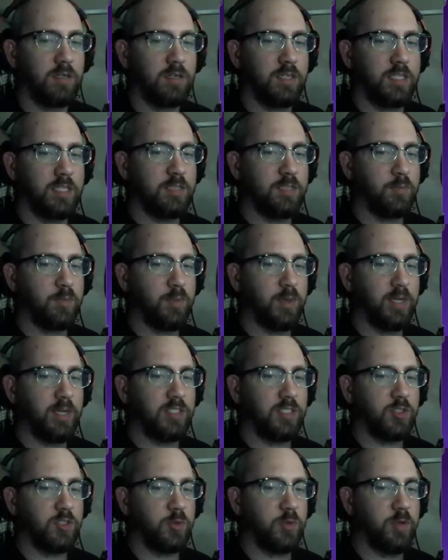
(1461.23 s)

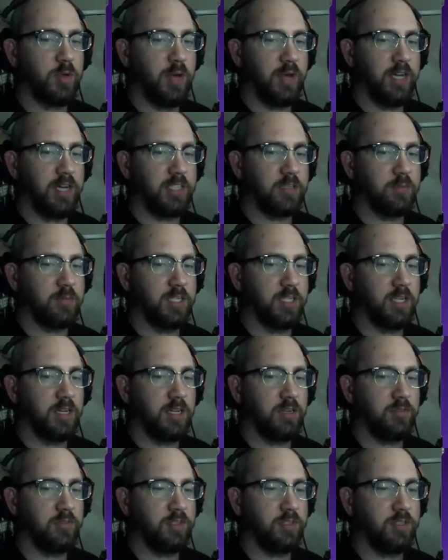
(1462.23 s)
It's 3 past
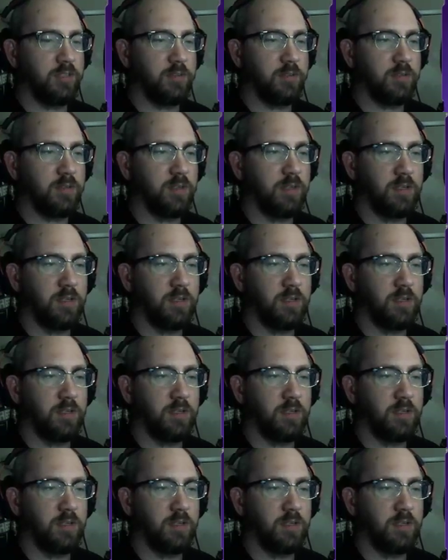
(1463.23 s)
midnight for you.